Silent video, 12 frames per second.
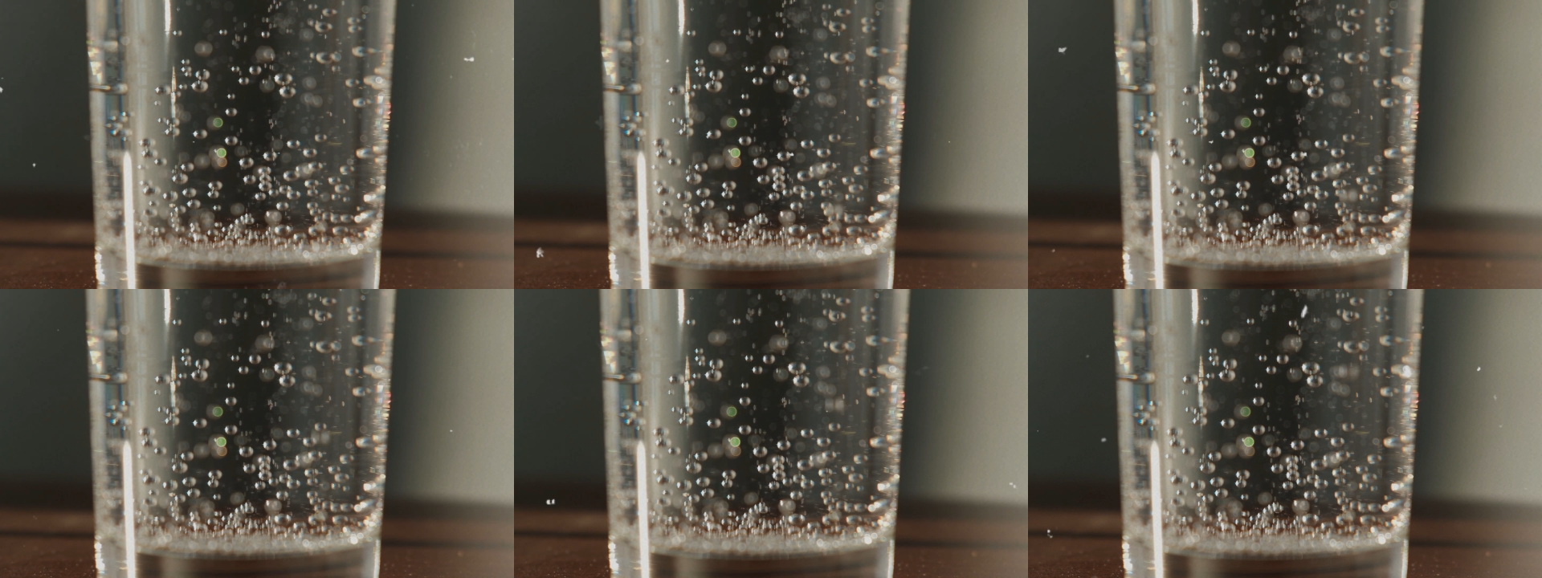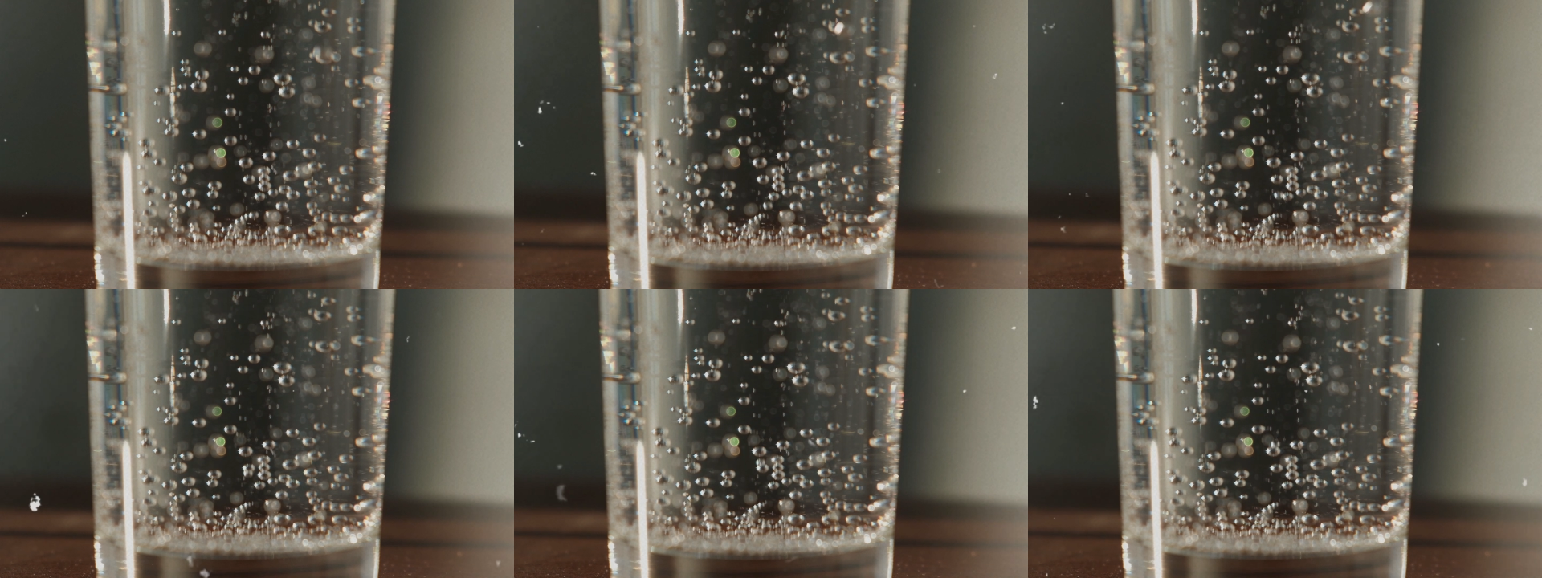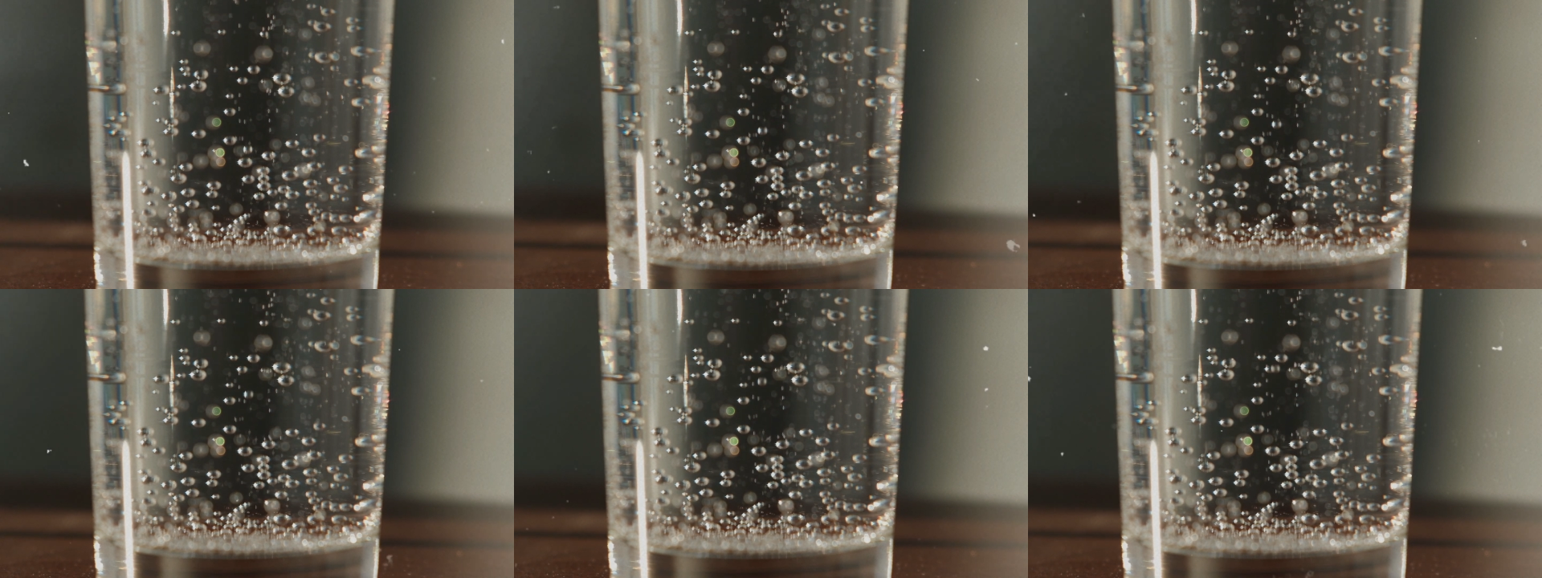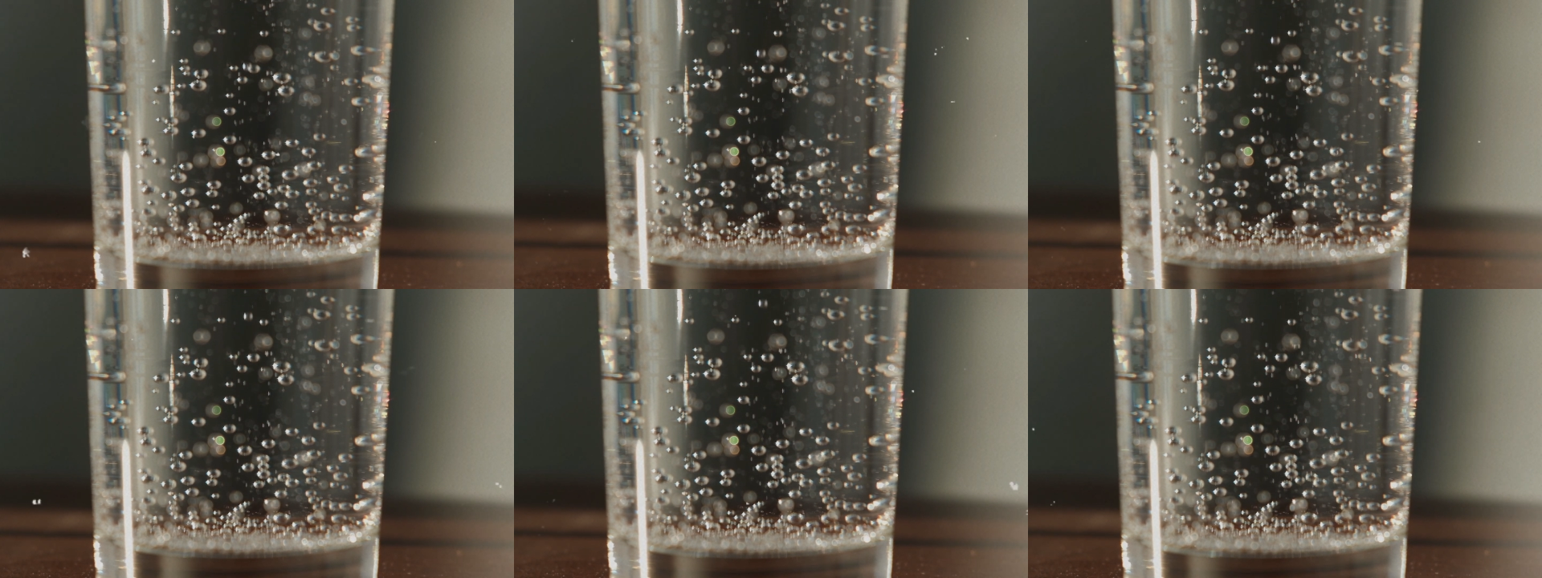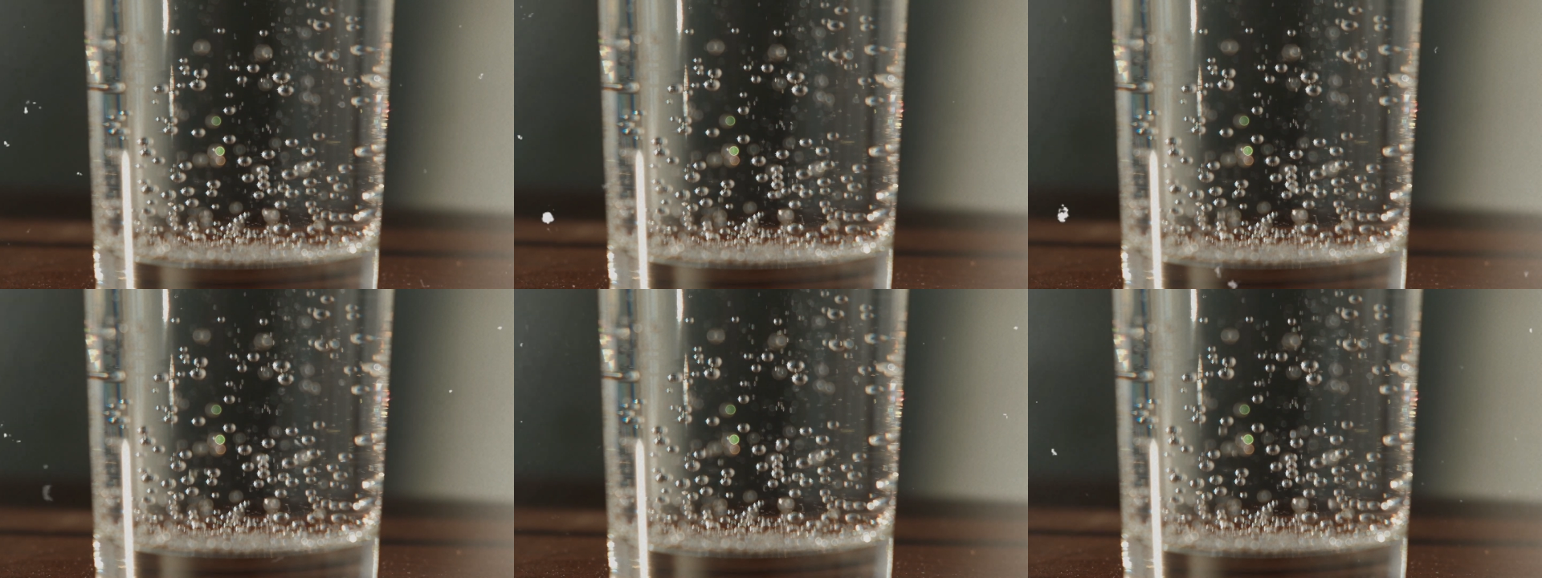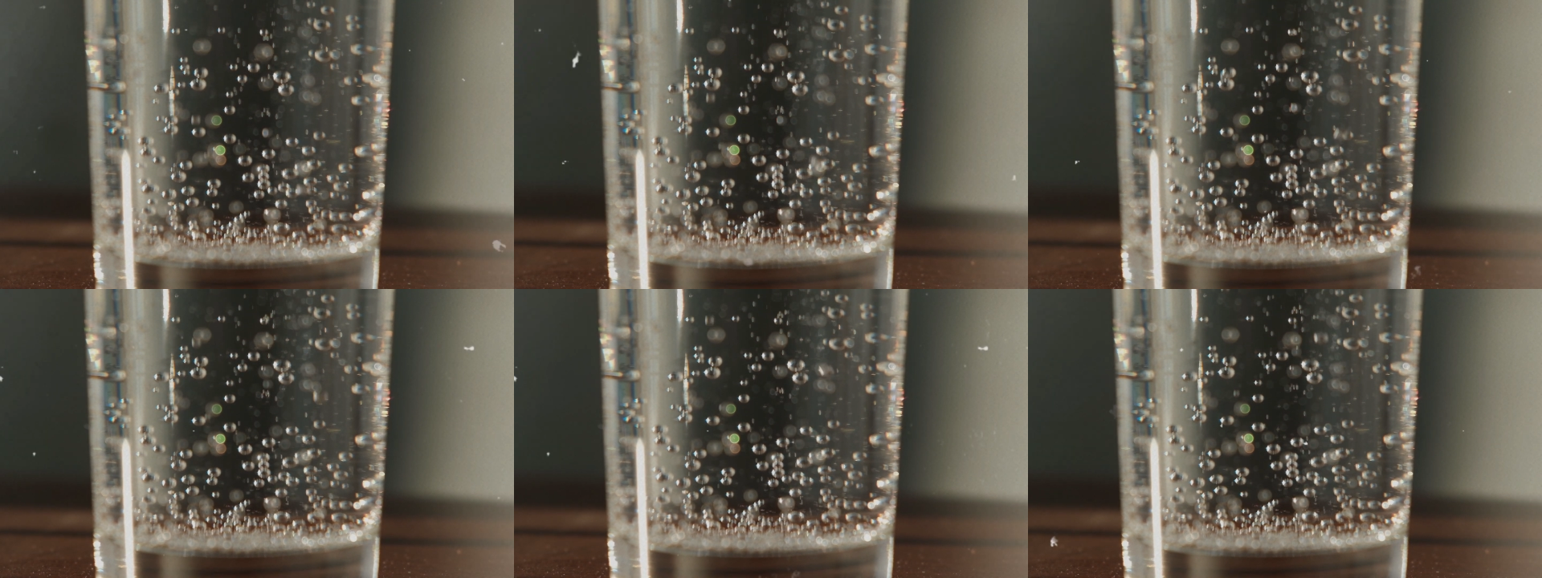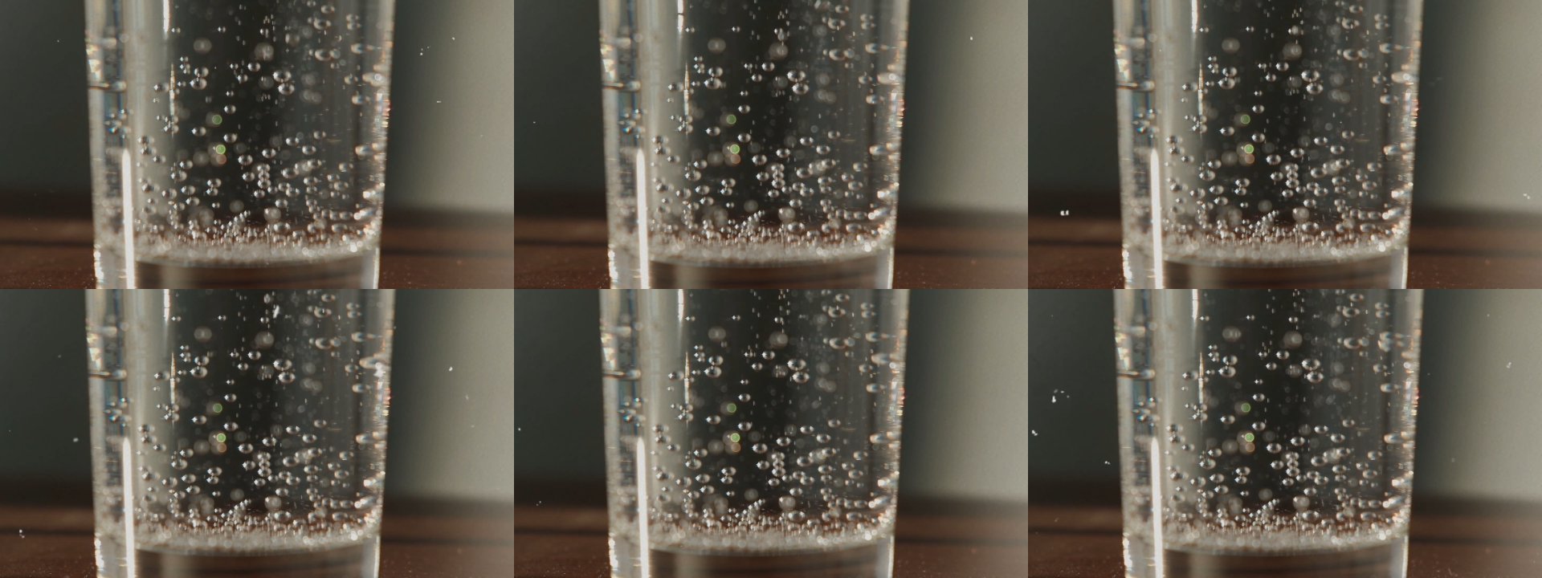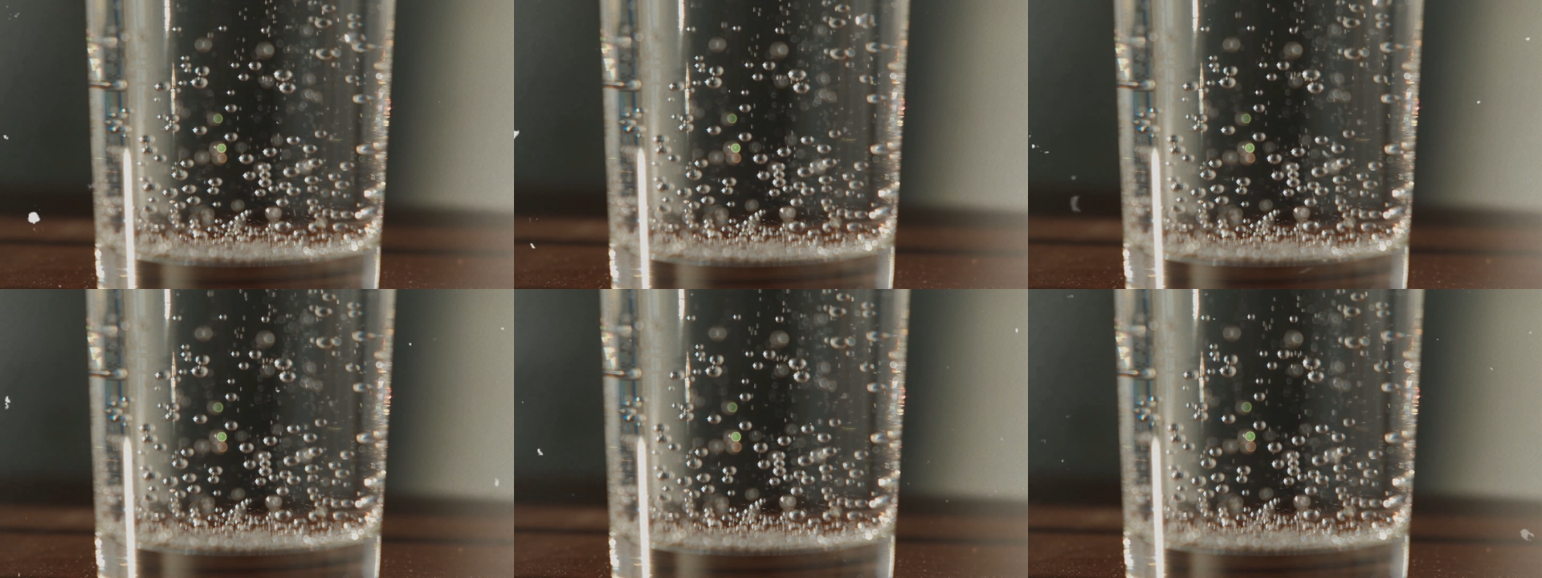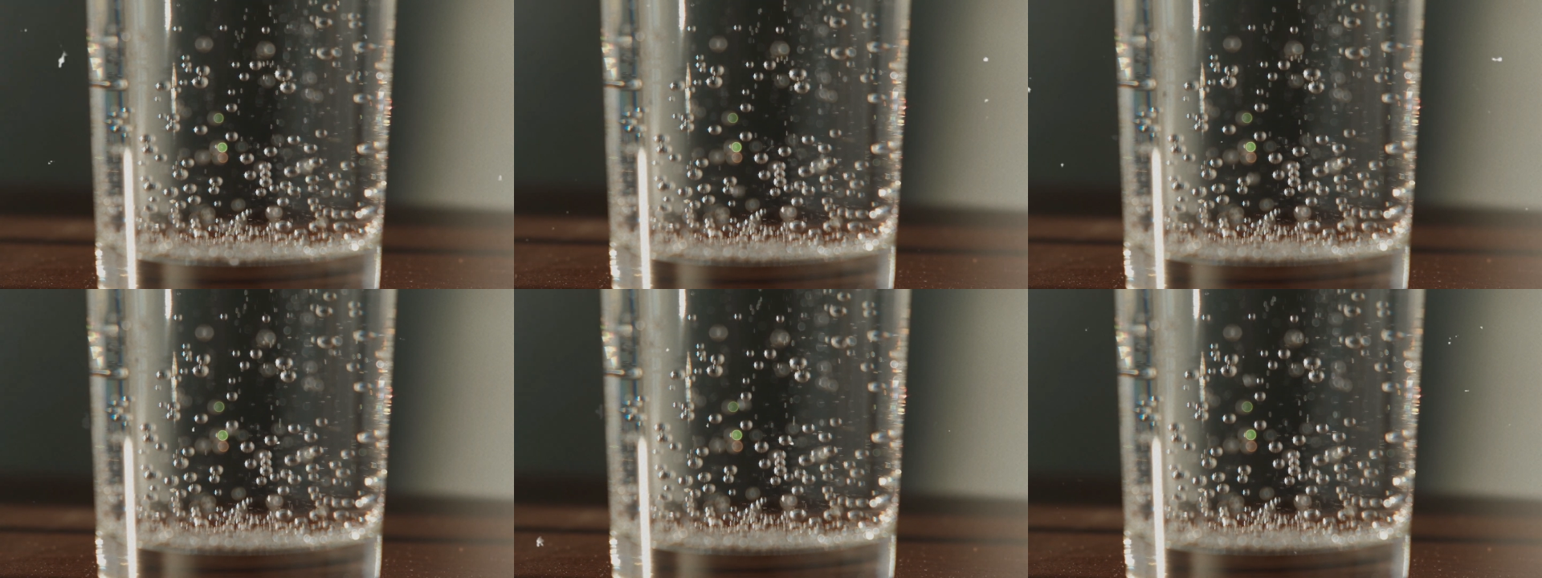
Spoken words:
[unreadable: no face in view]